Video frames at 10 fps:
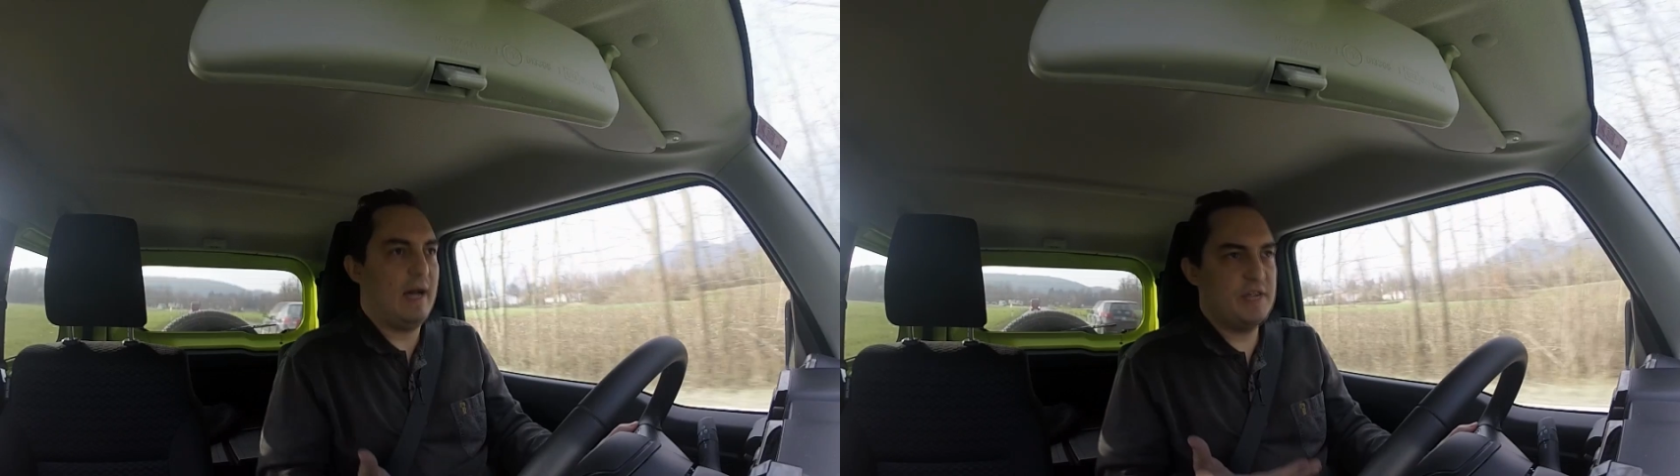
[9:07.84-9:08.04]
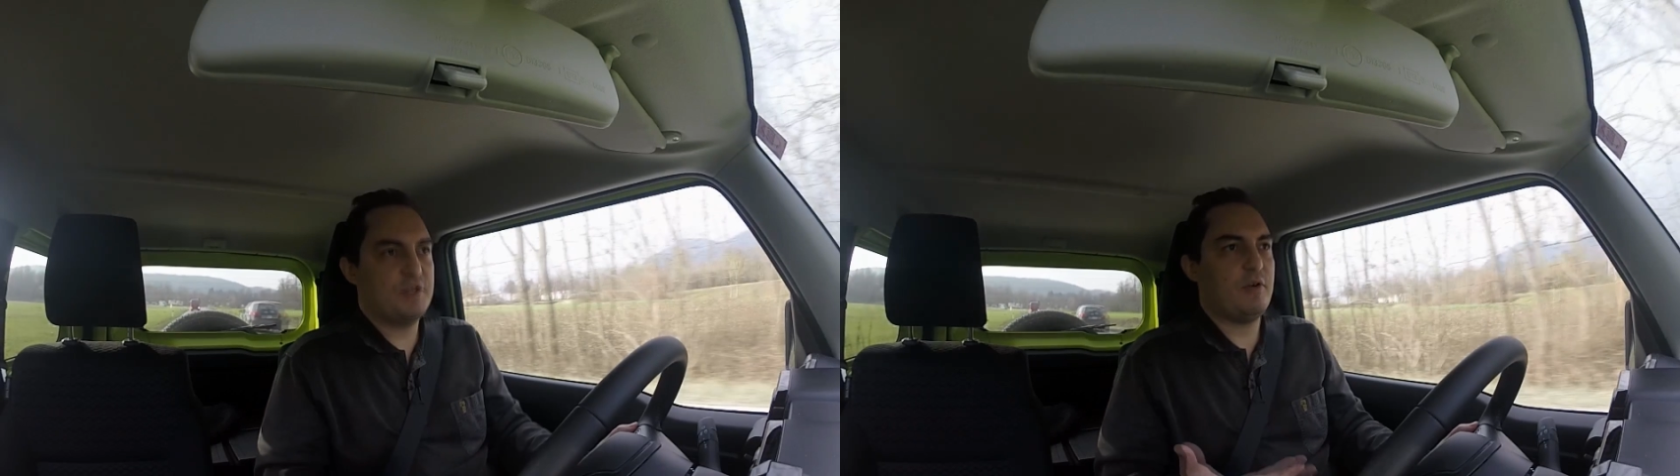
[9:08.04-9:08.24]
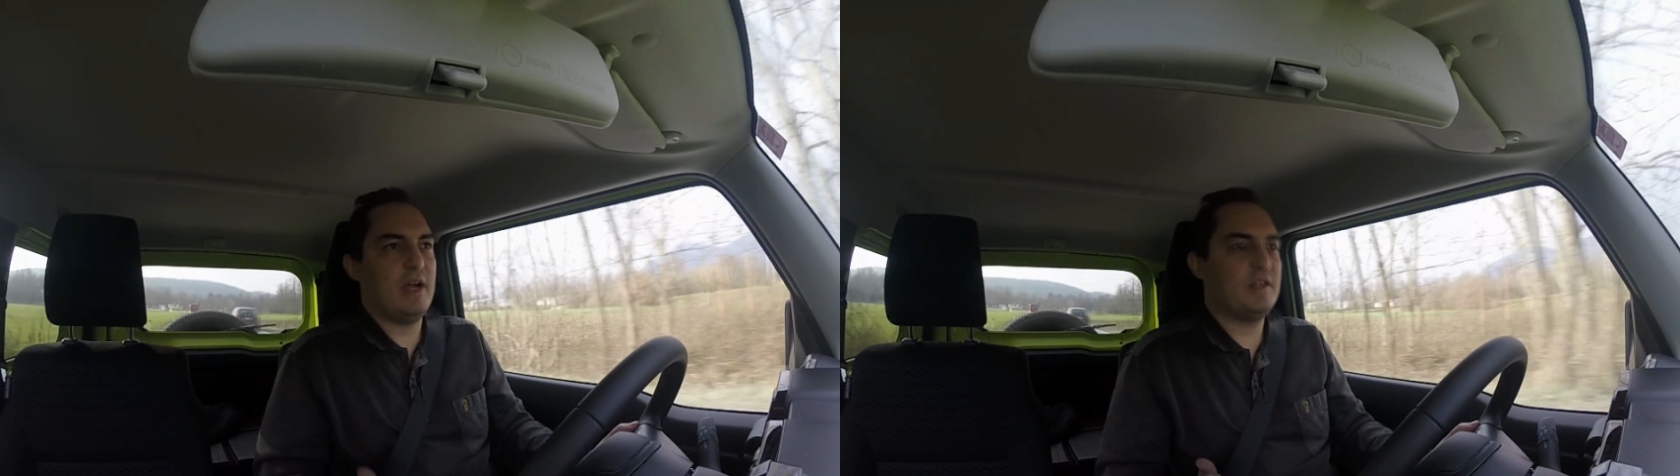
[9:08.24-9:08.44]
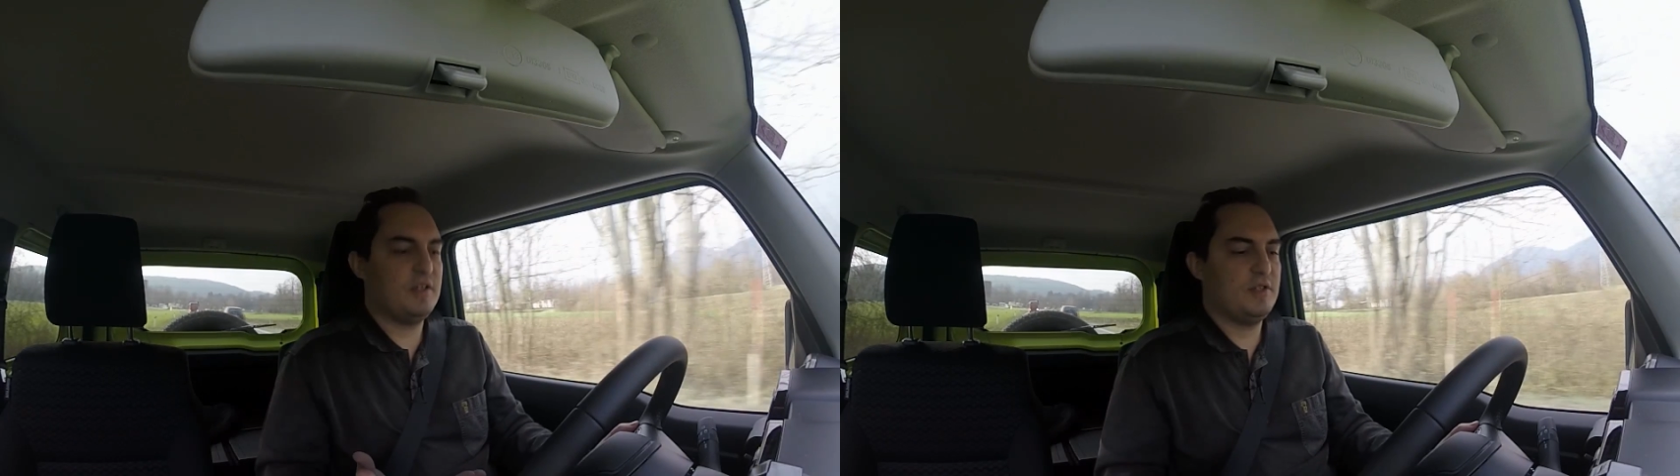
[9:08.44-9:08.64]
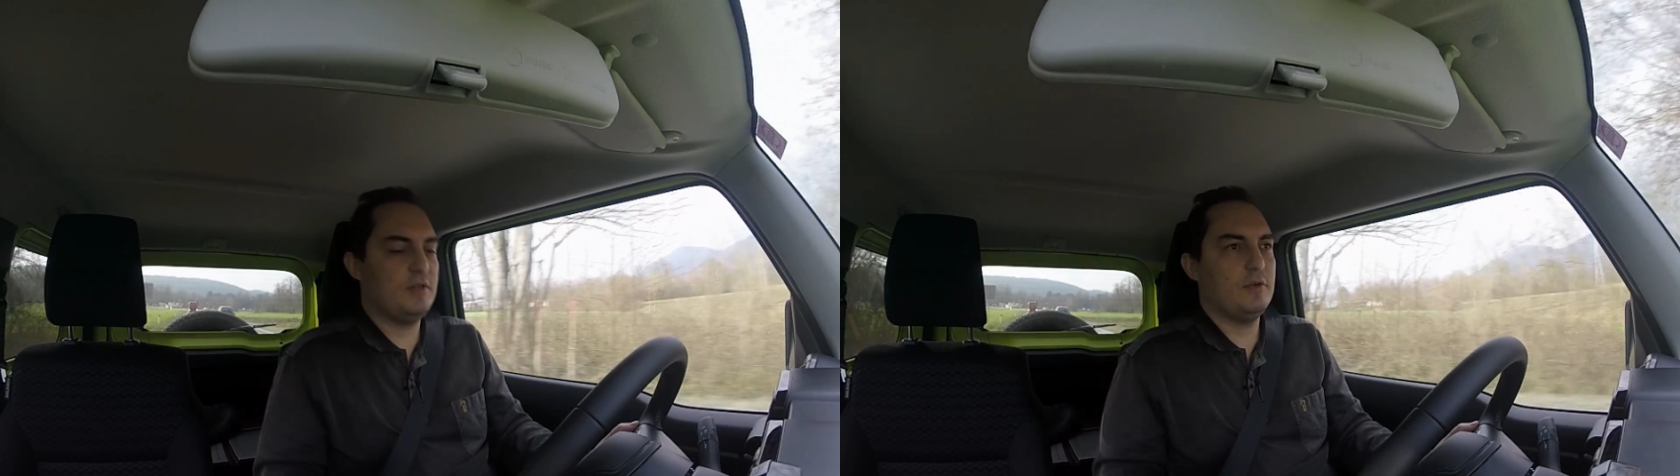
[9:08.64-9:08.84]
I tried
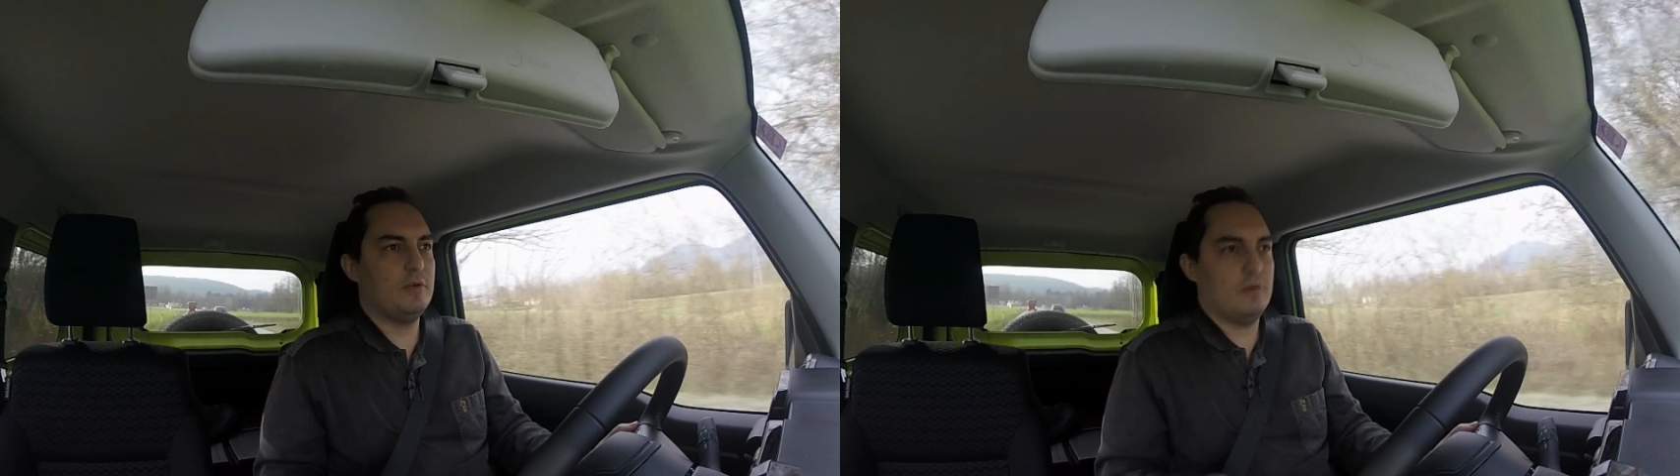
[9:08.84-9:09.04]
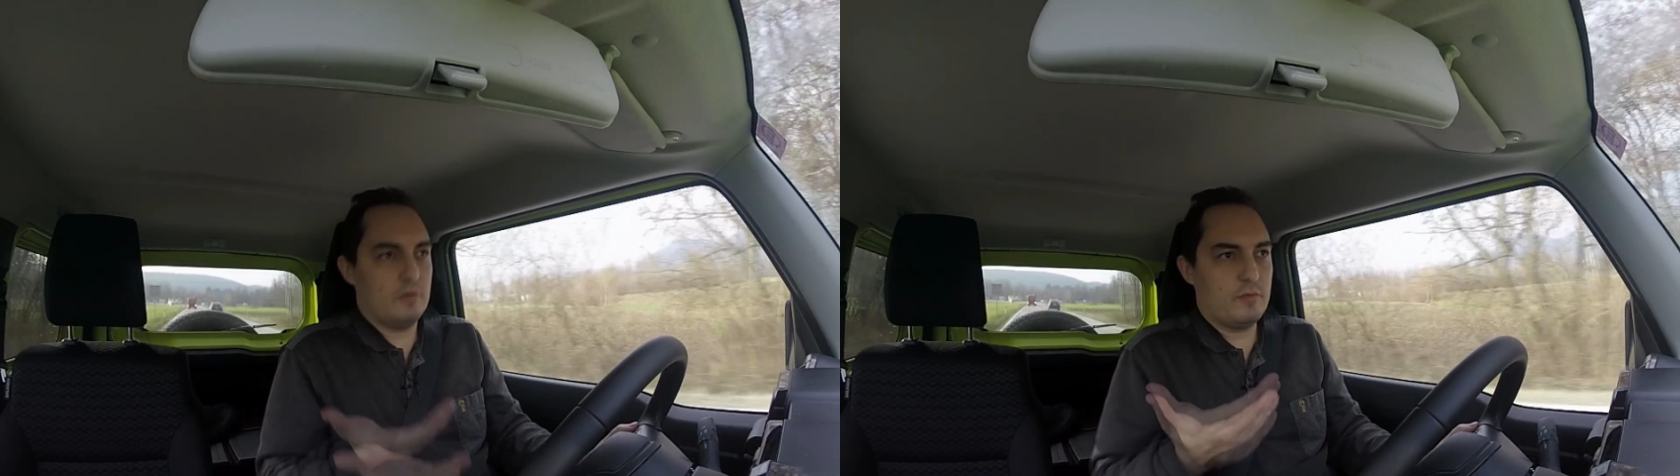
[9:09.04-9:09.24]
to